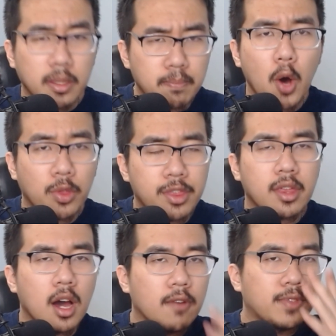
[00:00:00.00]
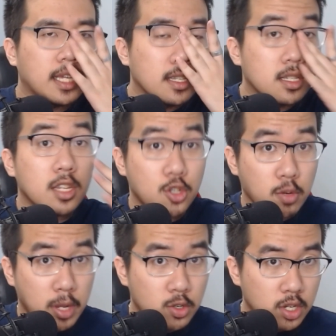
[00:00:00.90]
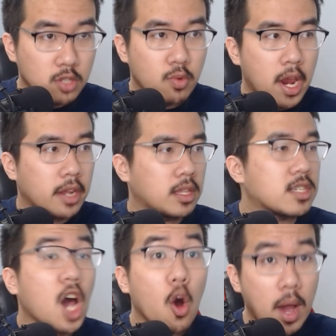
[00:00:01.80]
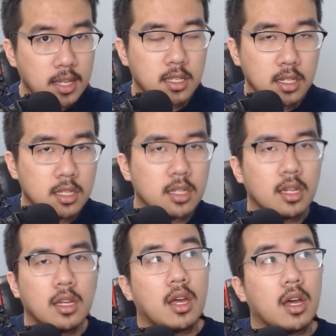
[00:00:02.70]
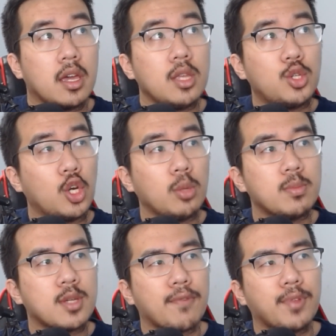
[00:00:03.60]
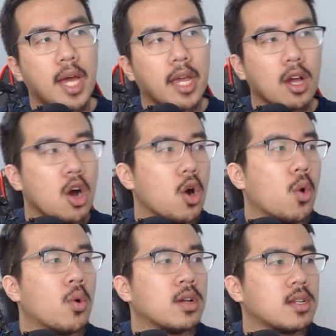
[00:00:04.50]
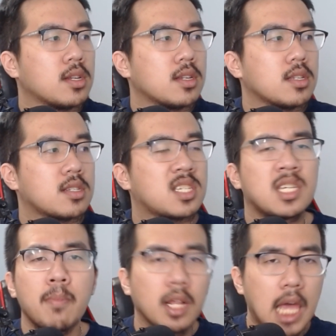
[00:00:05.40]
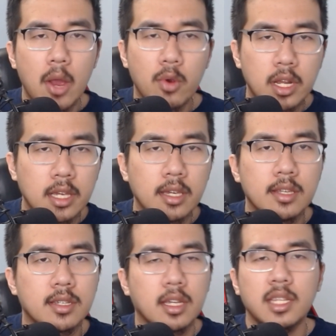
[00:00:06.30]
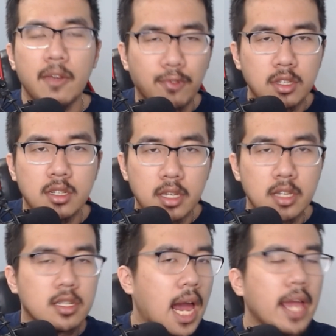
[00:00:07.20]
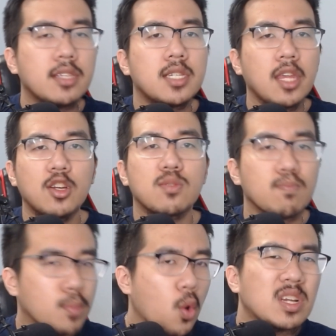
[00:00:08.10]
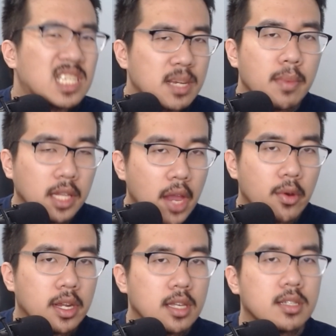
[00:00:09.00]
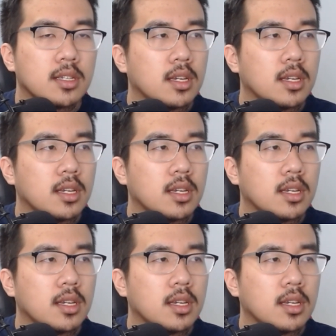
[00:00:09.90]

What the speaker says: both of these distributions, right? These OSs. In terms of similarities and differences, I'd say there's more similarities